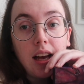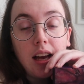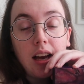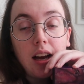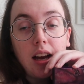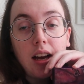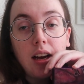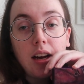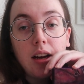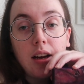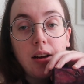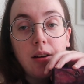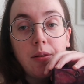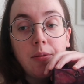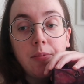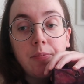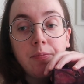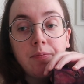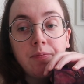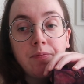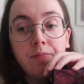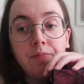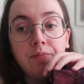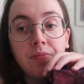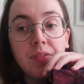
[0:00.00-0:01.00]

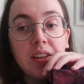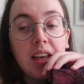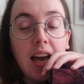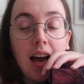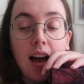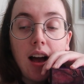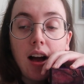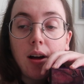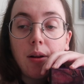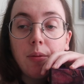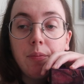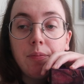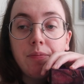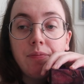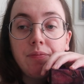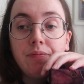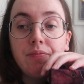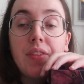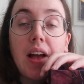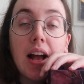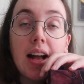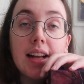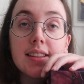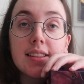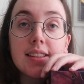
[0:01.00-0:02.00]
Um, yeah
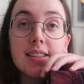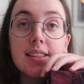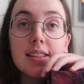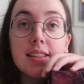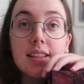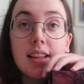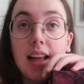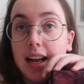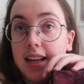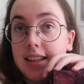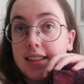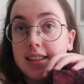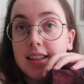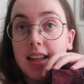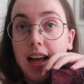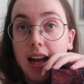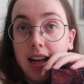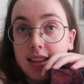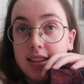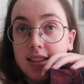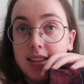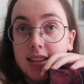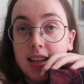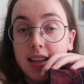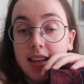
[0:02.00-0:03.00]
that's that
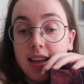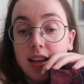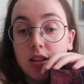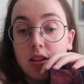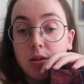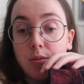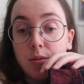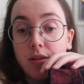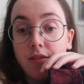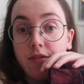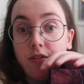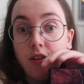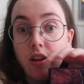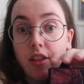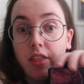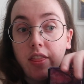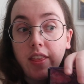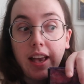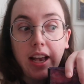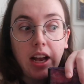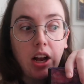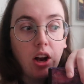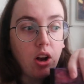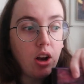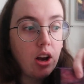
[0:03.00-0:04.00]
that's the announcement for
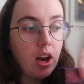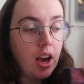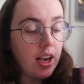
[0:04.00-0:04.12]
there